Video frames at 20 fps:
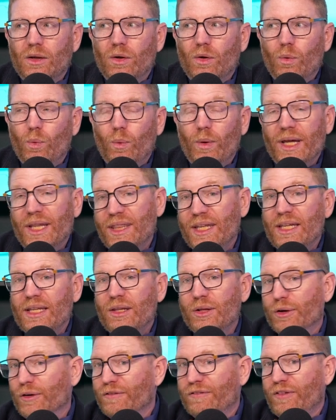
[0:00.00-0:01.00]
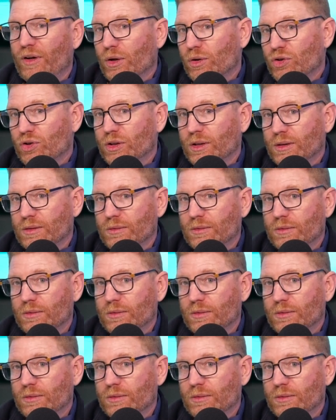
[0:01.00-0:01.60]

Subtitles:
within their function.